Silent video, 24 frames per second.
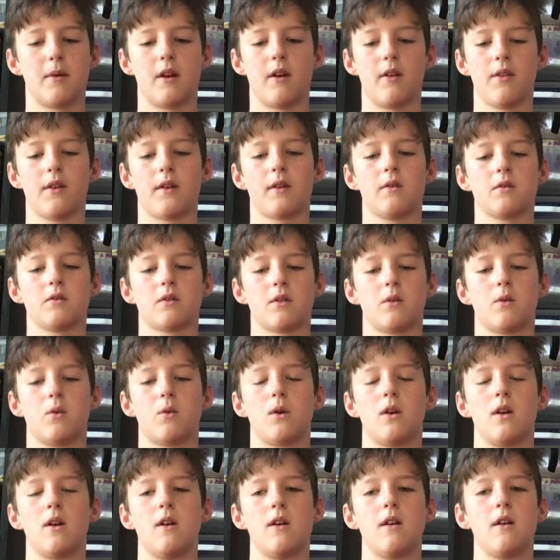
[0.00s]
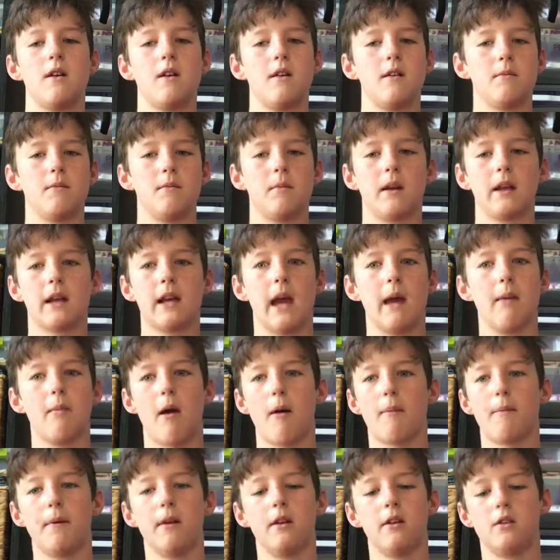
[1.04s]
I don't think it was a koi, but it came
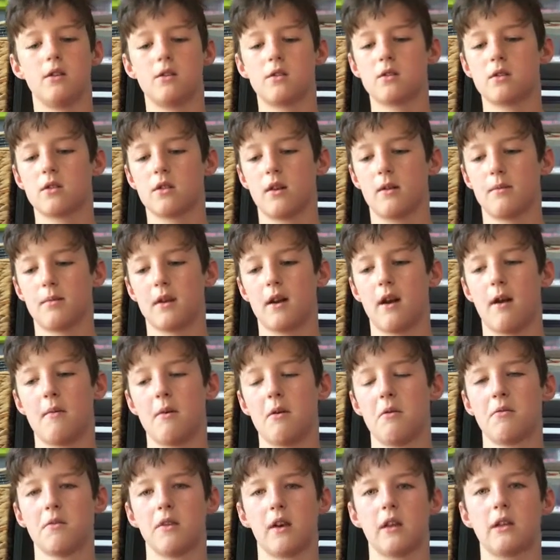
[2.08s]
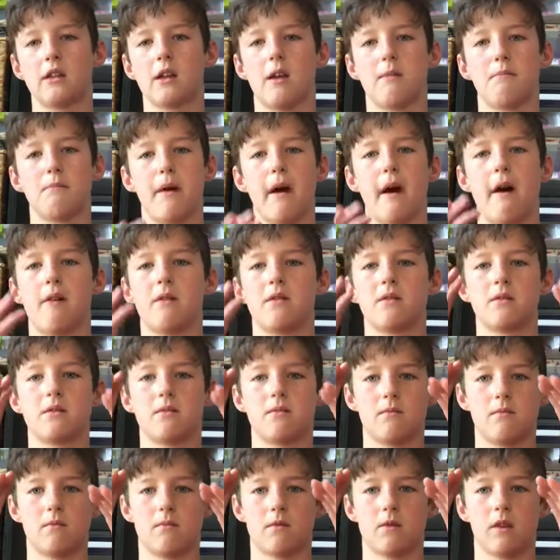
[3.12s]
up and just slurped it up. It was like 10 pounds.
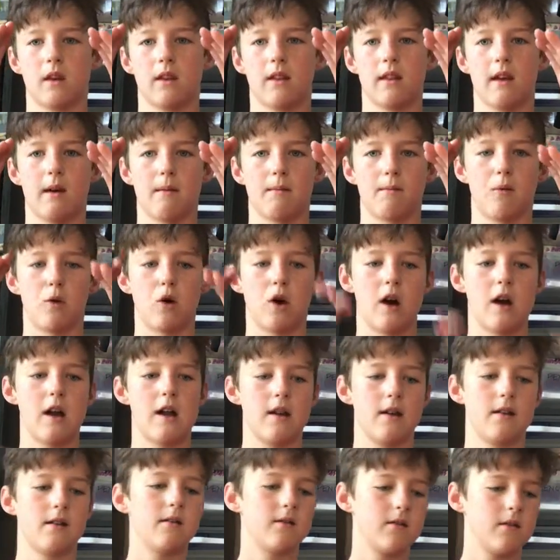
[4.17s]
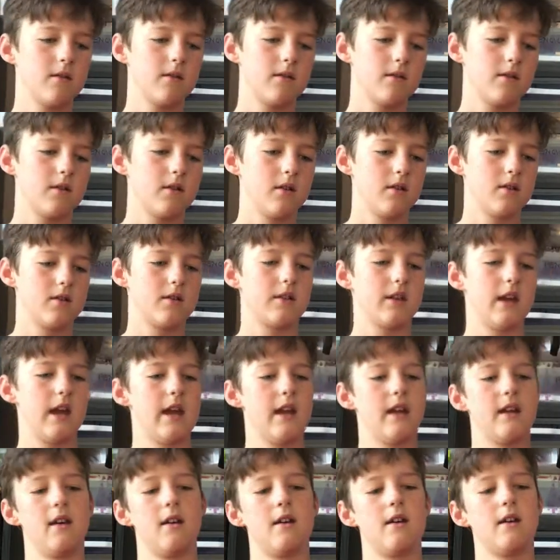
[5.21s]
It was like that wide. It was
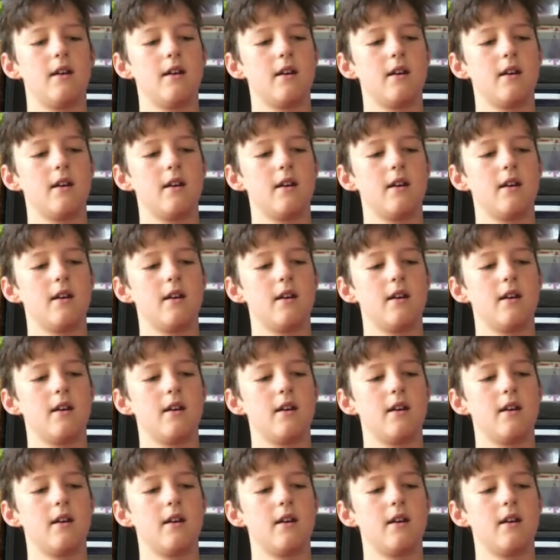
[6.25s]
insane.